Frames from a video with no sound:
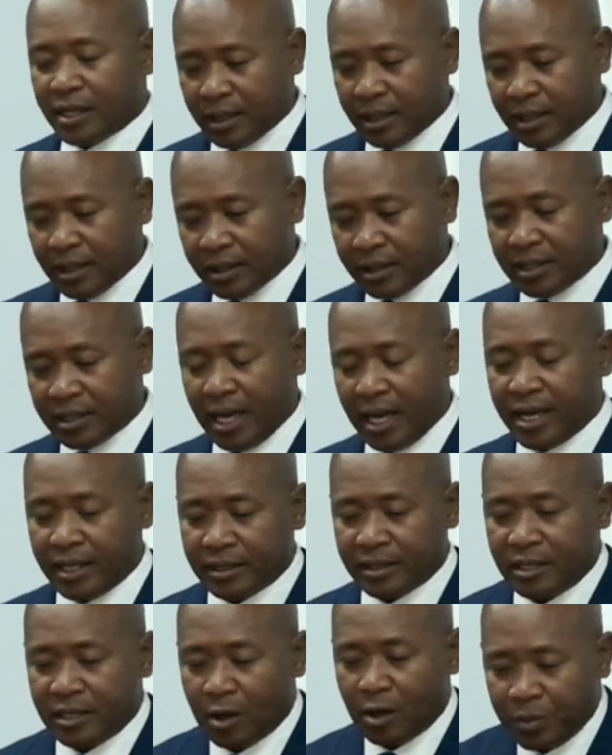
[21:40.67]
say and
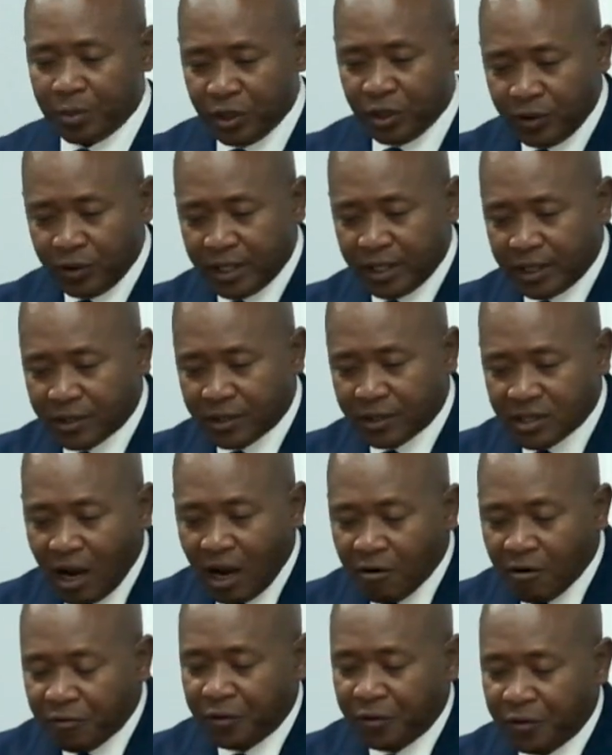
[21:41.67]
submit to you that the
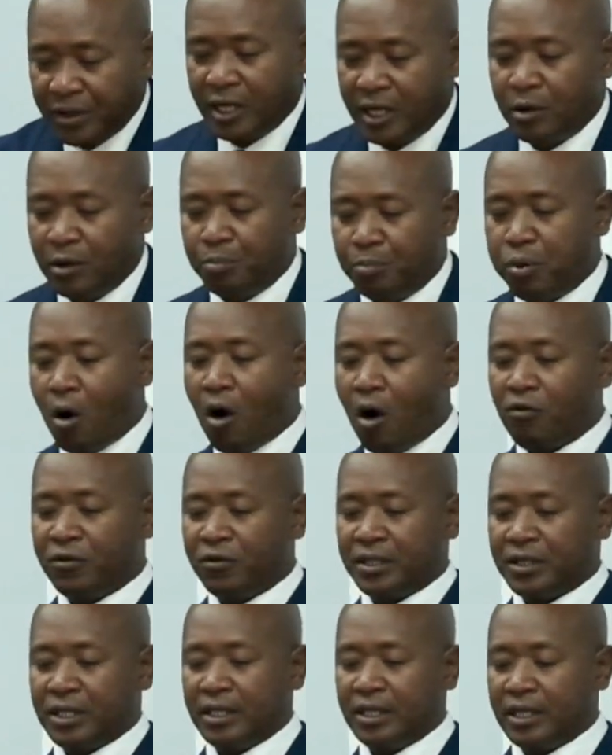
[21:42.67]
suffering and the
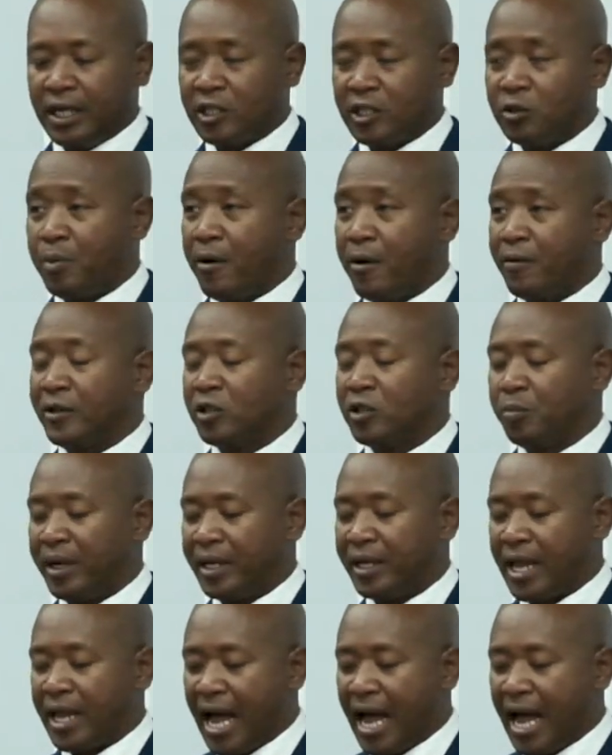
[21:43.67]
poverty experienced by the